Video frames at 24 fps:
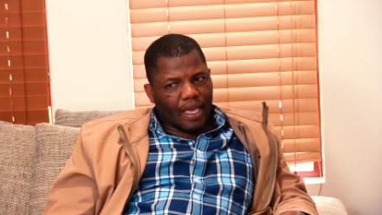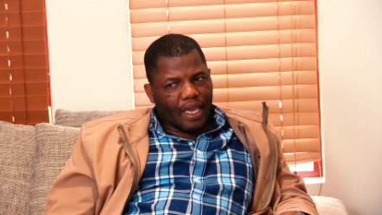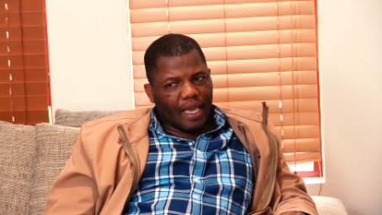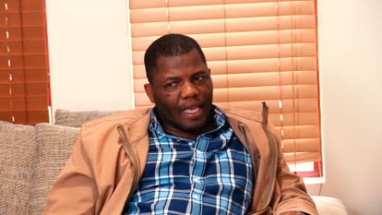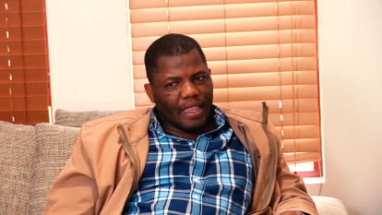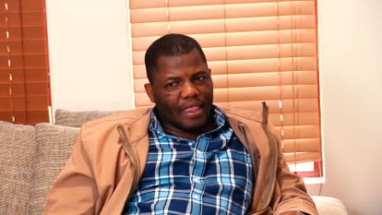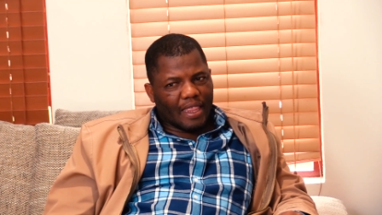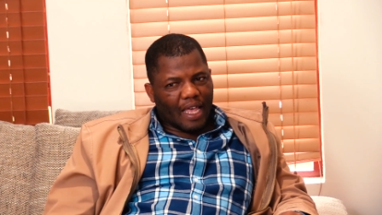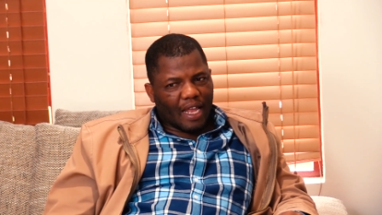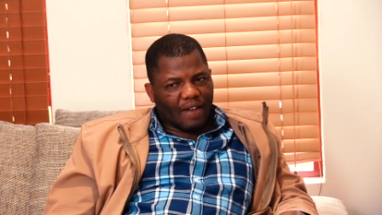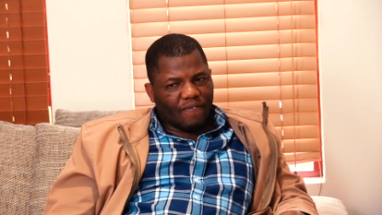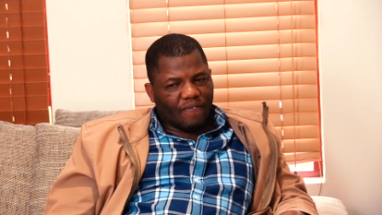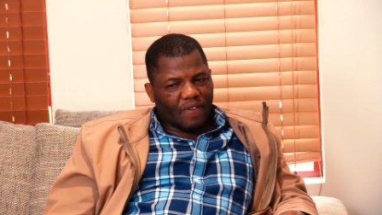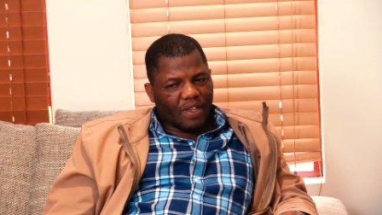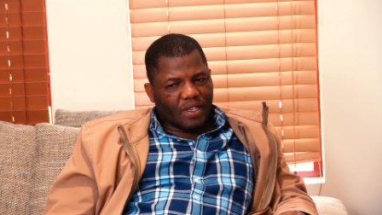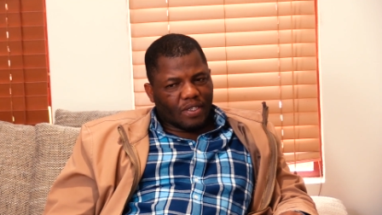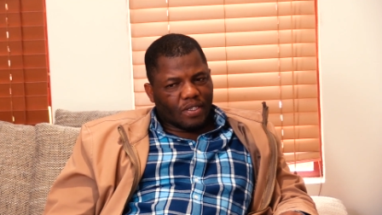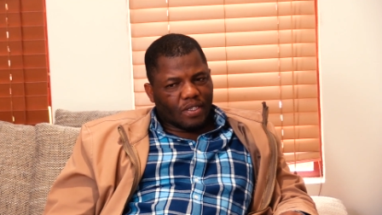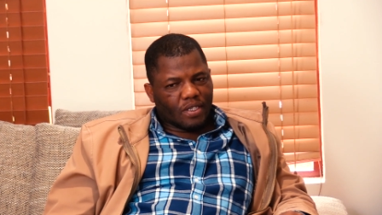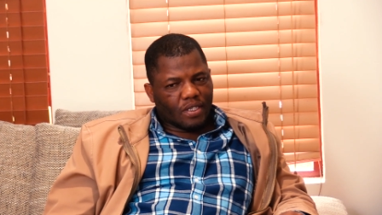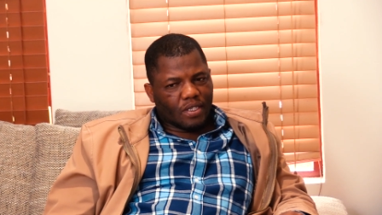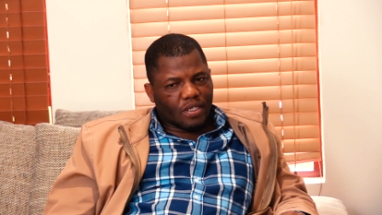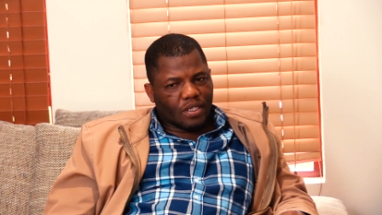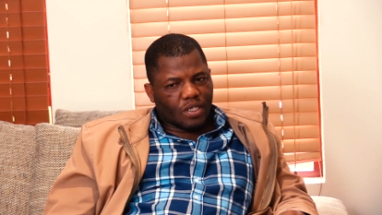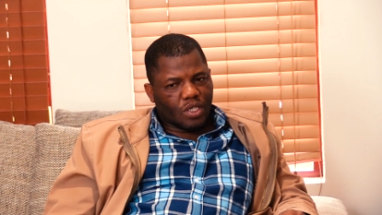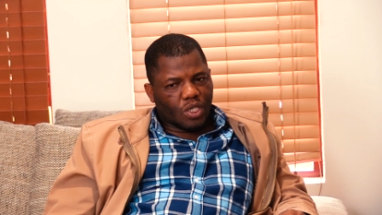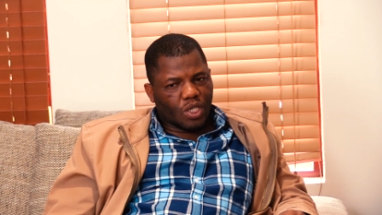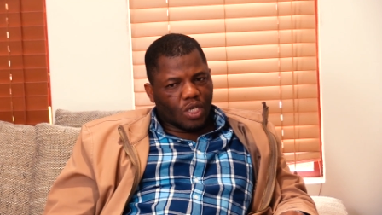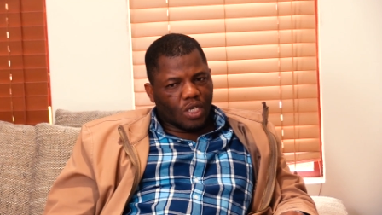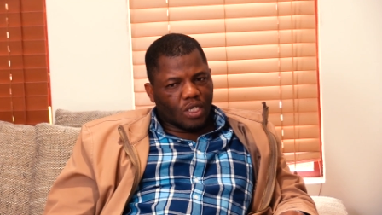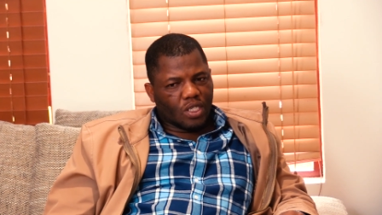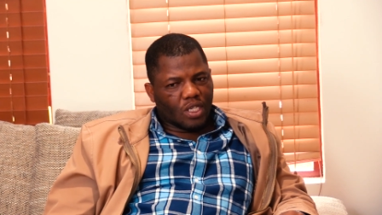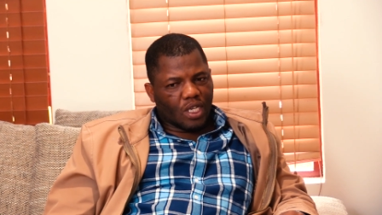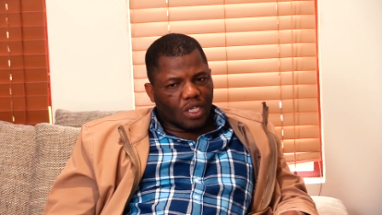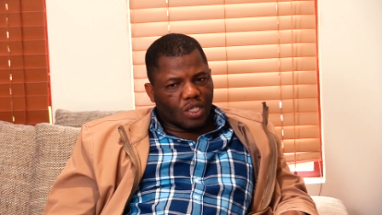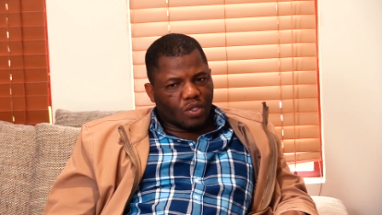in that verse,
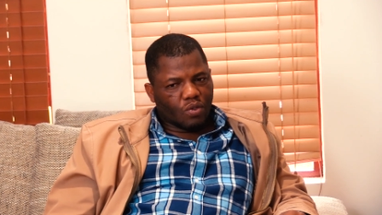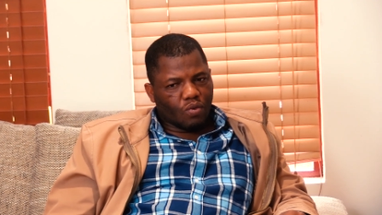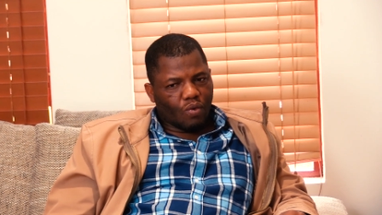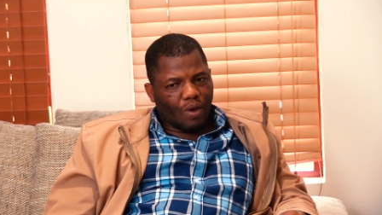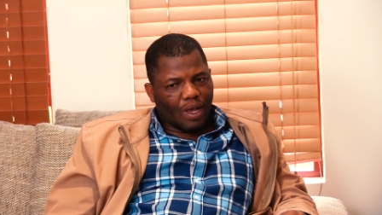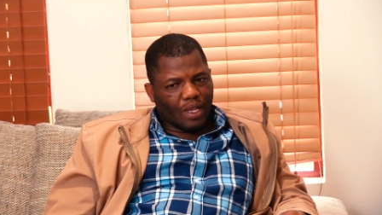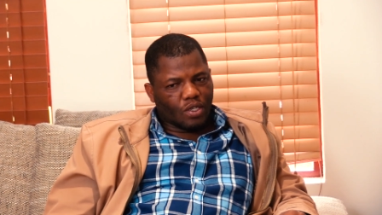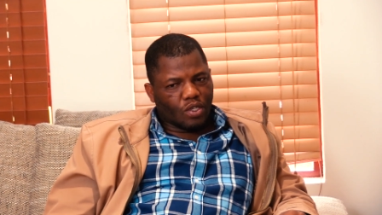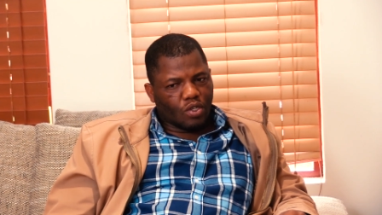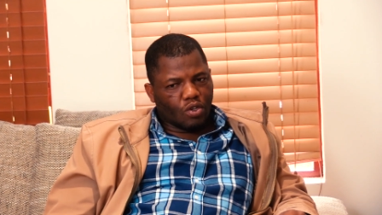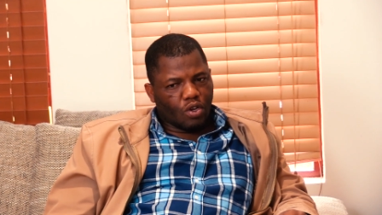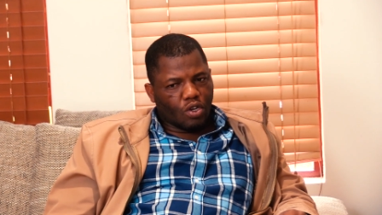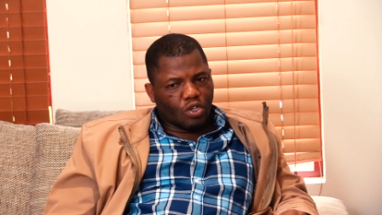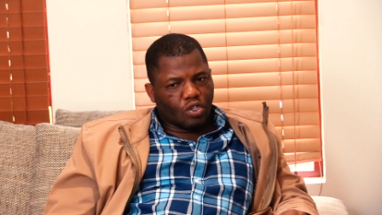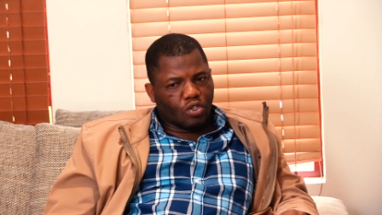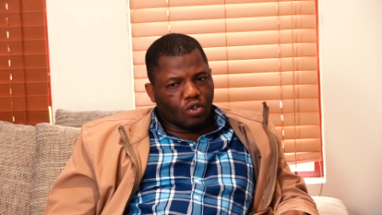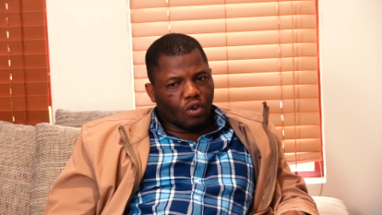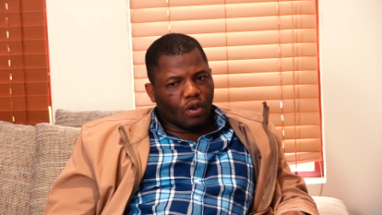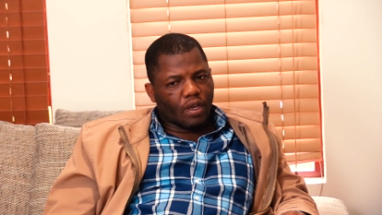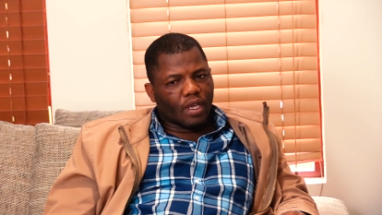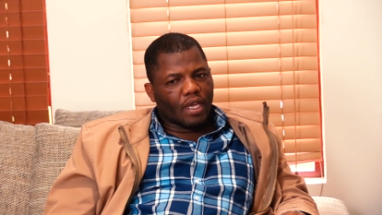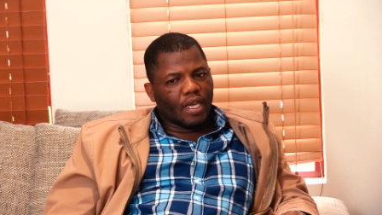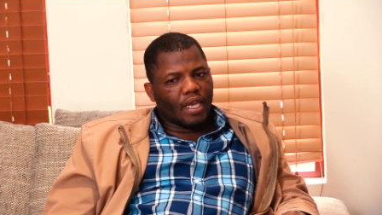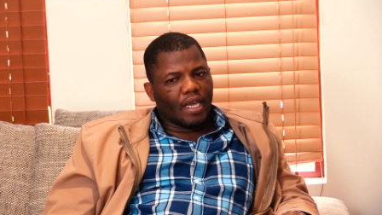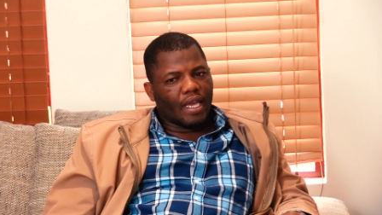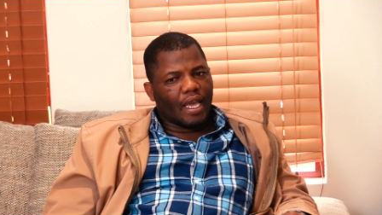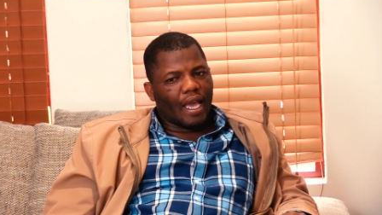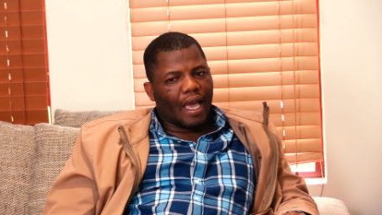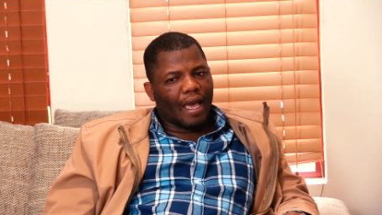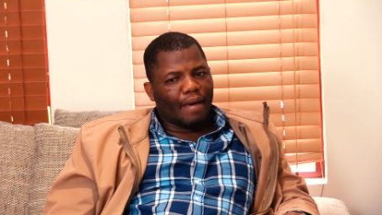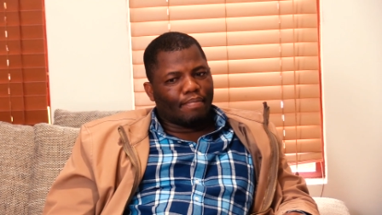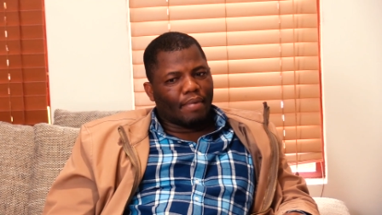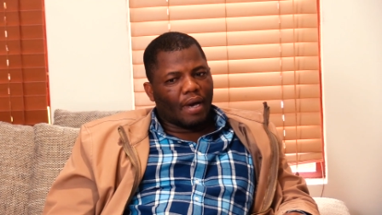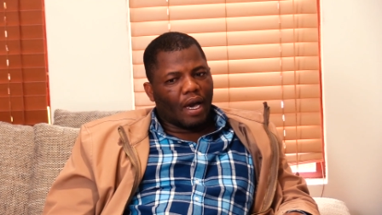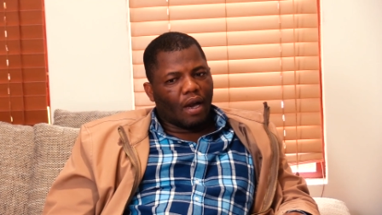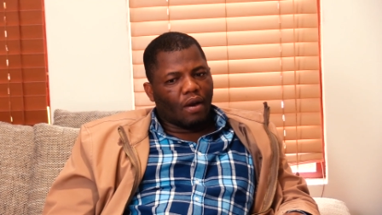Jesus was not talking
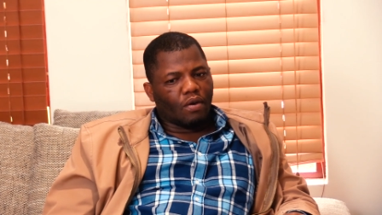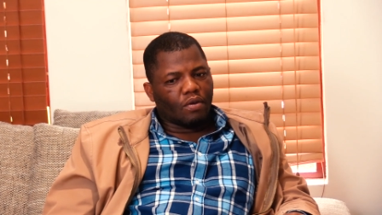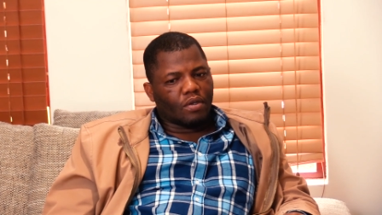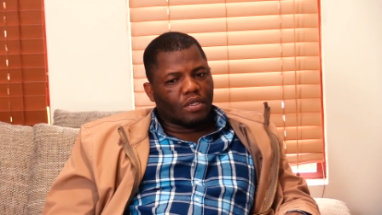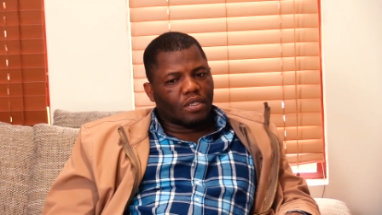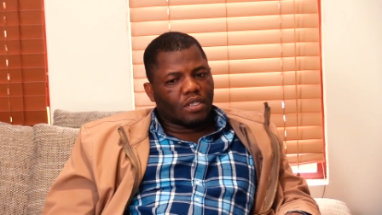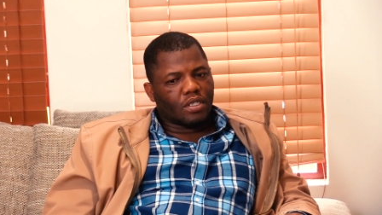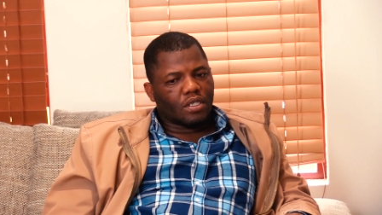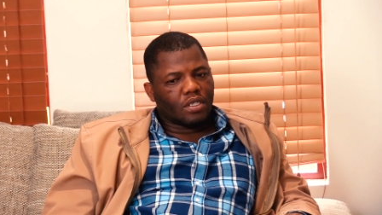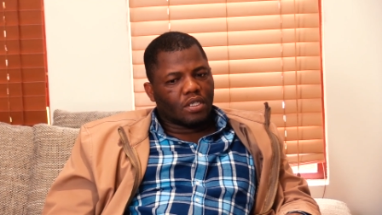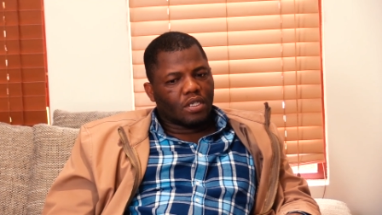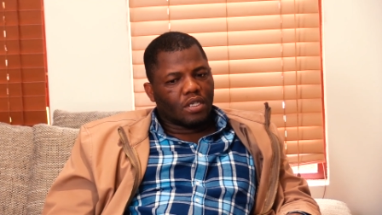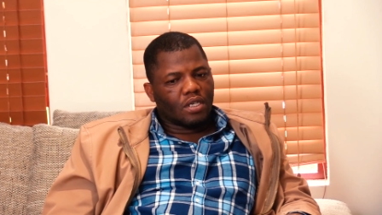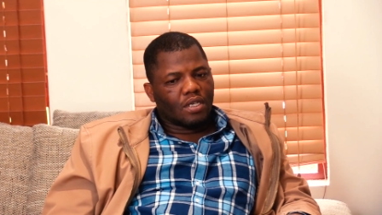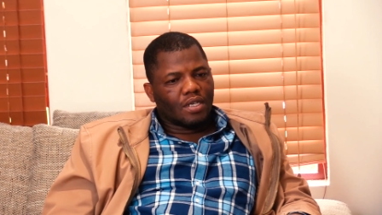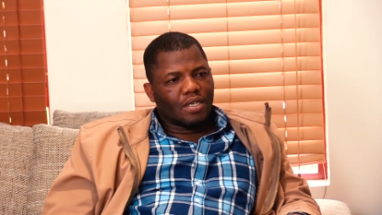about